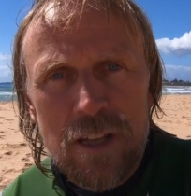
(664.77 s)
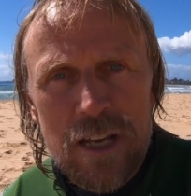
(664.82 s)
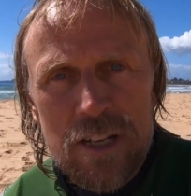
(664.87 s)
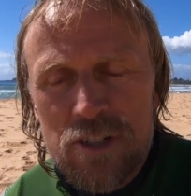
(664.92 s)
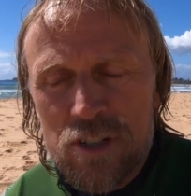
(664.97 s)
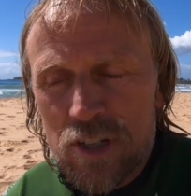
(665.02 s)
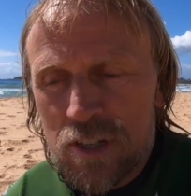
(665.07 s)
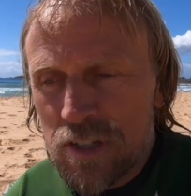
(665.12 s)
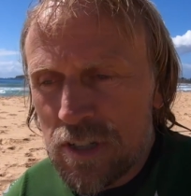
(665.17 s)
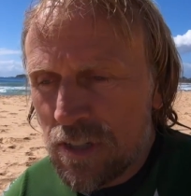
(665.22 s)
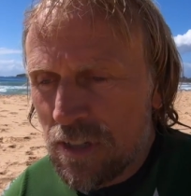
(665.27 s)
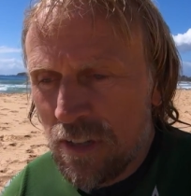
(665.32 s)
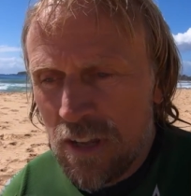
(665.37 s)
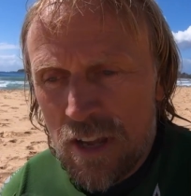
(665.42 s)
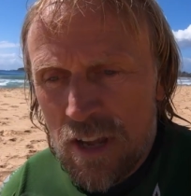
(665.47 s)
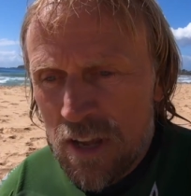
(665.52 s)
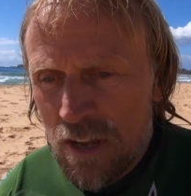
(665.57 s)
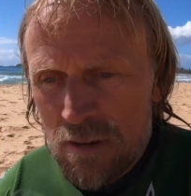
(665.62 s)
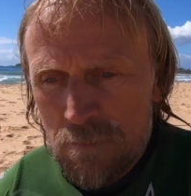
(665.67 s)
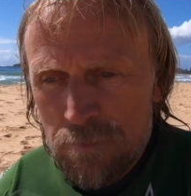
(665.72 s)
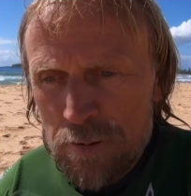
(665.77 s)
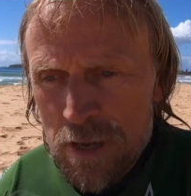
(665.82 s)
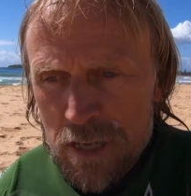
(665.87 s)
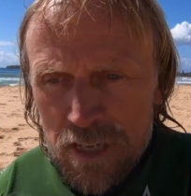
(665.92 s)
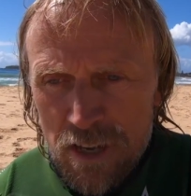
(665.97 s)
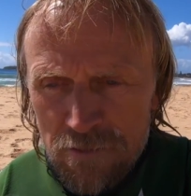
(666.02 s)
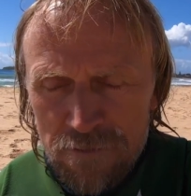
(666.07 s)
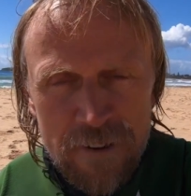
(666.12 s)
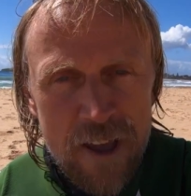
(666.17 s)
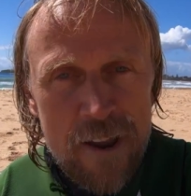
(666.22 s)
Like, just
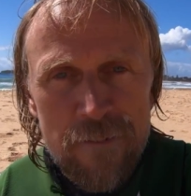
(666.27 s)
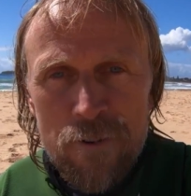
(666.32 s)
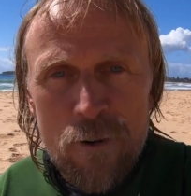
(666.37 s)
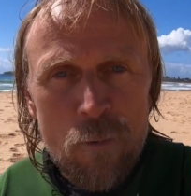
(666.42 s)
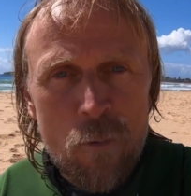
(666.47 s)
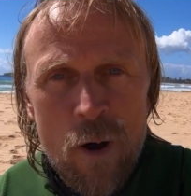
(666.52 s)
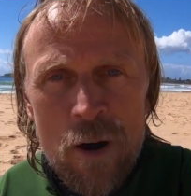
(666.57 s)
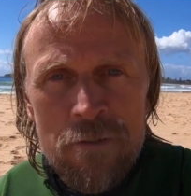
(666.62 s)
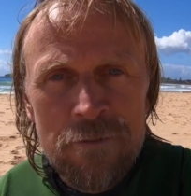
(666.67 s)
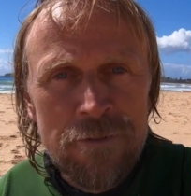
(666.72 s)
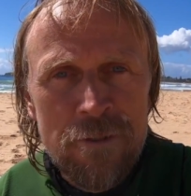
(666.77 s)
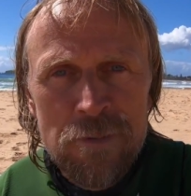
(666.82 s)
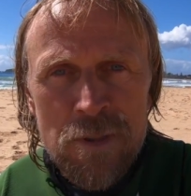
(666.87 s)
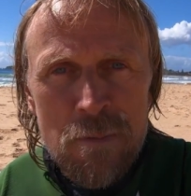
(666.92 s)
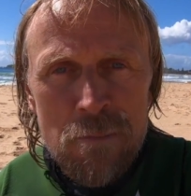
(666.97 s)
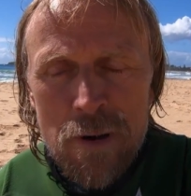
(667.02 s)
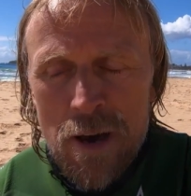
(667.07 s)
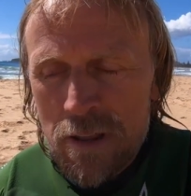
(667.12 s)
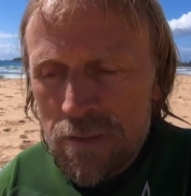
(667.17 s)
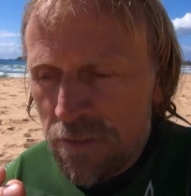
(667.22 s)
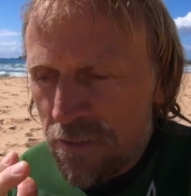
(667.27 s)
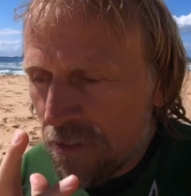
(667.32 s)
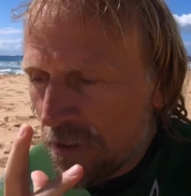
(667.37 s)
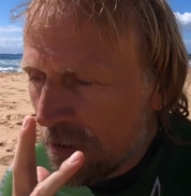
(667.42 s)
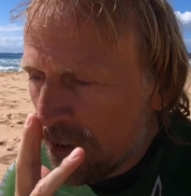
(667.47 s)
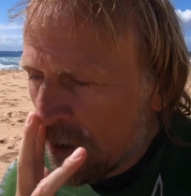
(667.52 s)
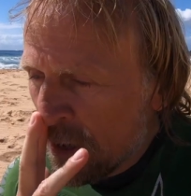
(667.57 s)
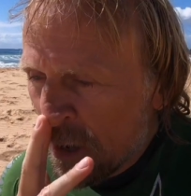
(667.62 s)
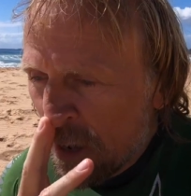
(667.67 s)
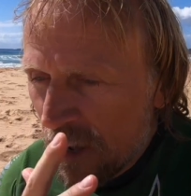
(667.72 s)
pick your favorite one from the month
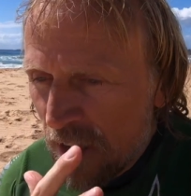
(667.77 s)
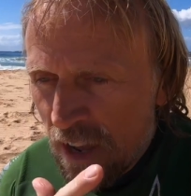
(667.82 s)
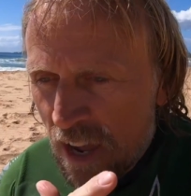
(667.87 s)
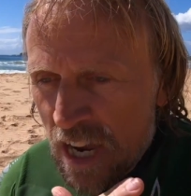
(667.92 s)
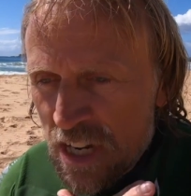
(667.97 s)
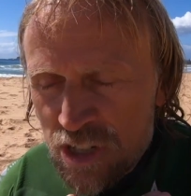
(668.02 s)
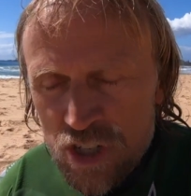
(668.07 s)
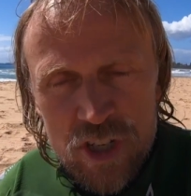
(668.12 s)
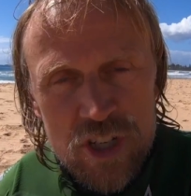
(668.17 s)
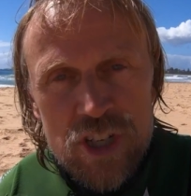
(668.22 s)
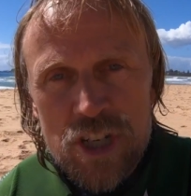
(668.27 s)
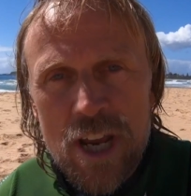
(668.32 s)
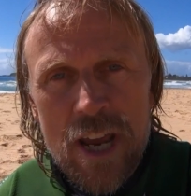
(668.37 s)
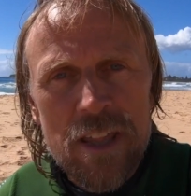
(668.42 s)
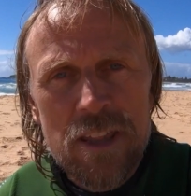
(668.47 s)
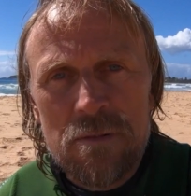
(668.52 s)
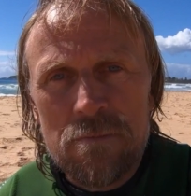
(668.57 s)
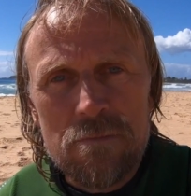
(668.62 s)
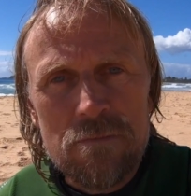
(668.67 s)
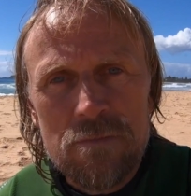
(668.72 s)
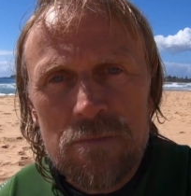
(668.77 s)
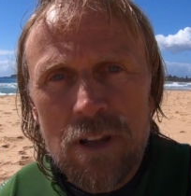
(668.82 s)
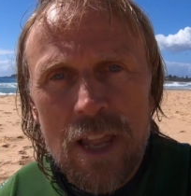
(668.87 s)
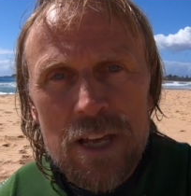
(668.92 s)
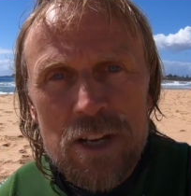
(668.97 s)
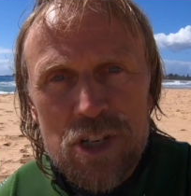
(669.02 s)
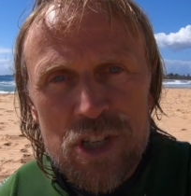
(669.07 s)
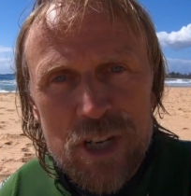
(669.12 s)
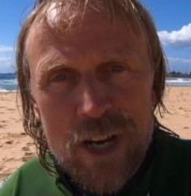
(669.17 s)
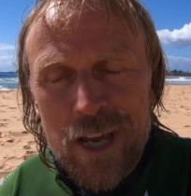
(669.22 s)
and just share them.
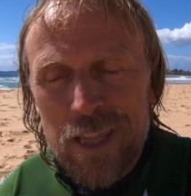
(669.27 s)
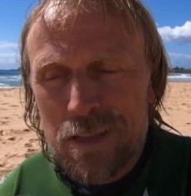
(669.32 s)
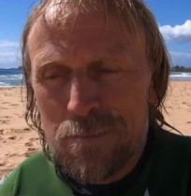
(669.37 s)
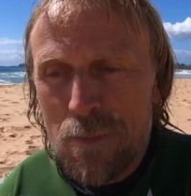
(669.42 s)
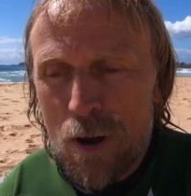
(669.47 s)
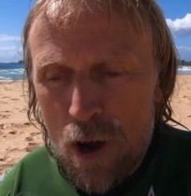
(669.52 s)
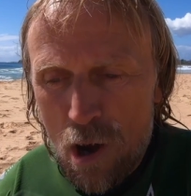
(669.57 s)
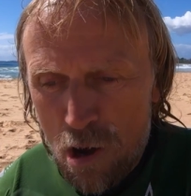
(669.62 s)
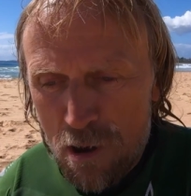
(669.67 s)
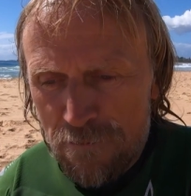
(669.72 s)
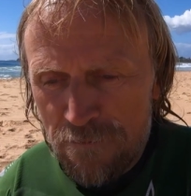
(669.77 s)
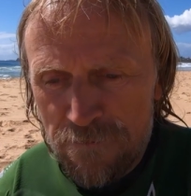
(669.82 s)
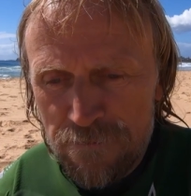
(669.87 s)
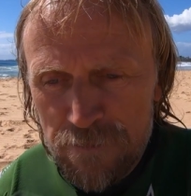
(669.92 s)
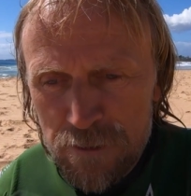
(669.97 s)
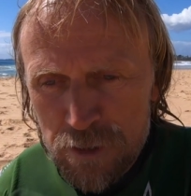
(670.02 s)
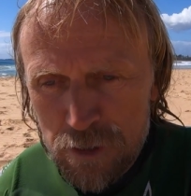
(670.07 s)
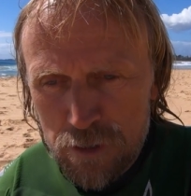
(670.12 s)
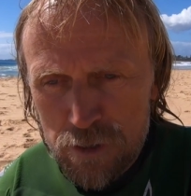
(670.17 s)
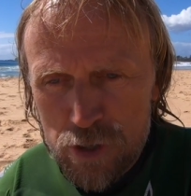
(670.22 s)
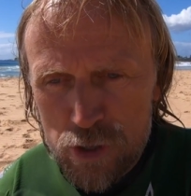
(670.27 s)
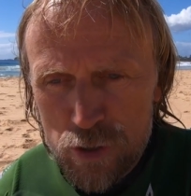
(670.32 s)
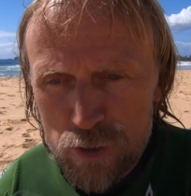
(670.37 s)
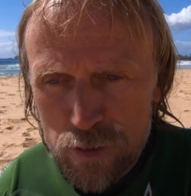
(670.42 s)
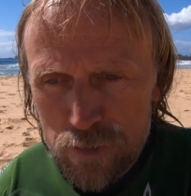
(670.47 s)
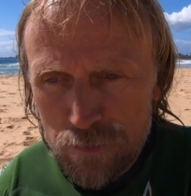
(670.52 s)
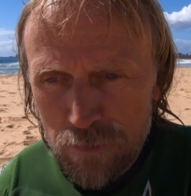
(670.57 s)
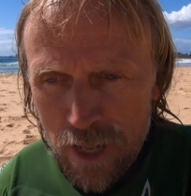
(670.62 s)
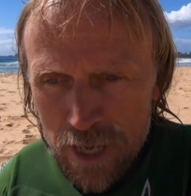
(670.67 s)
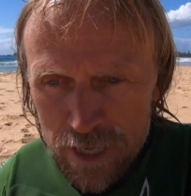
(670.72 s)
Like, share them off YouTube.